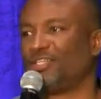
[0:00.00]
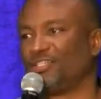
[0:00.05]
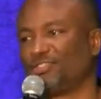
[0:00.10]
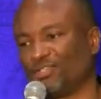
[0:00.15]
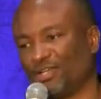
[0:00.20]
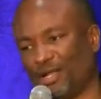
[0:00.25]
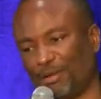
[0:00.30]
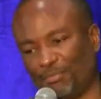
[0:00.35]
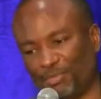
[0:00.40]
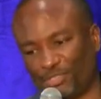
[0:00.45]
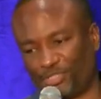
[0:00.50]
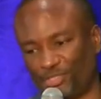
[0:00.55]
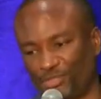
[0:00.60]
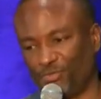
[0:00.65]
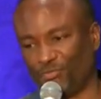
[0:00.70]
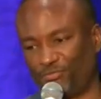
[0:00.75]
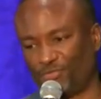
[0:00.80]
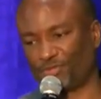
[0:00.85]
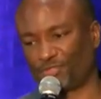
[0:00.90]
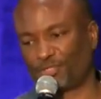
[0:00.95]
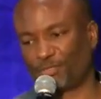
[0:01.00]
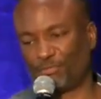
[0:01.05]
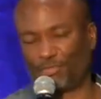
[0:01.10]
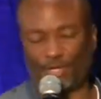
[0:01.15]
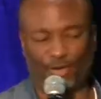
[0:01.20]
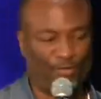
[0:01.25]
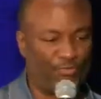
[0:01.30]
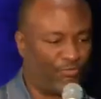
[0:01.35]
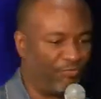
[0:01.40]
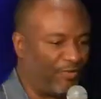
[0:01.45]
So I'm going to shoot for some
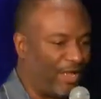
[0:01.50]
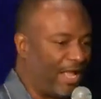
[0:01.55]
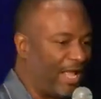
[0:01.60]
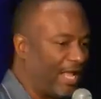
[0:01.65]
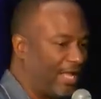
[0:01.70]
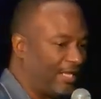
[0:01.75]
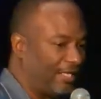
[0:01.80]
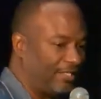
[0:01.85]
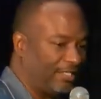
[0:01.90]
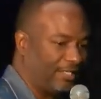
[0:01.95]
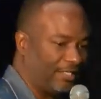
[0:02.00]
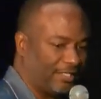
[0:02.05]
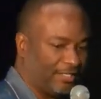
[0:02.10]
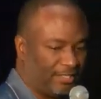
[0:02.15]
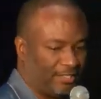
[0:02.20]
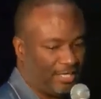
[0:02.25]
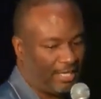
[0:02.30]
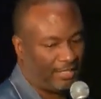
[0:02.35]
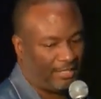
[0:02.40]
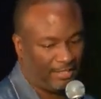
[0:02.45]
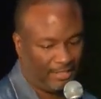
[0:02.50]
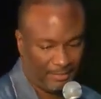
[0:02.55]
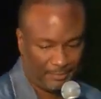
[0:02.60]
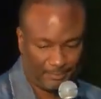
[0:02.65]
low fi in here today.